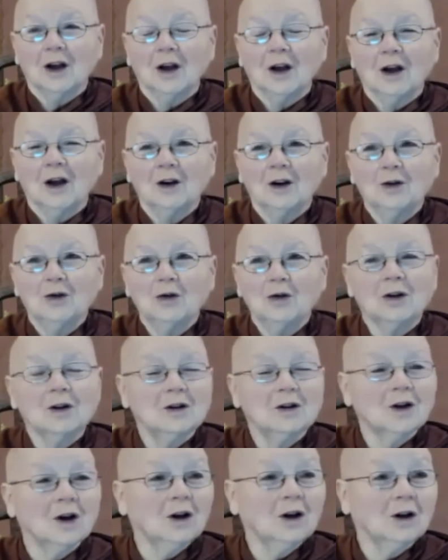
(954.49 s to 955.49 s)
And you can
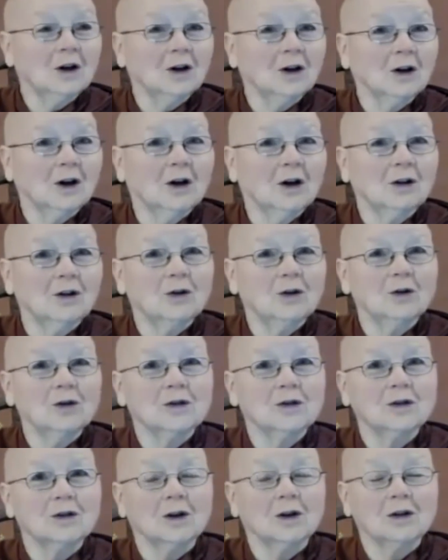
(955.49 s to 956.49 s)
tell on
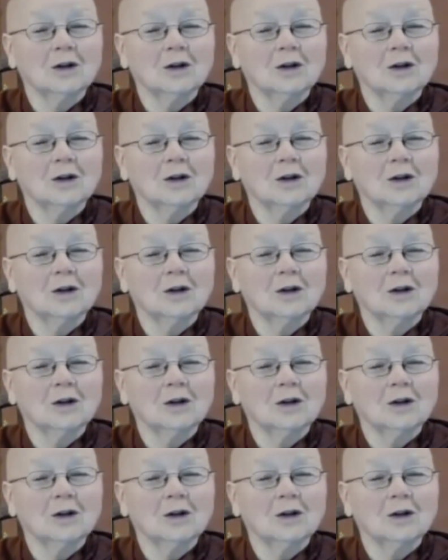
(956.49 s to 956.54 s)
those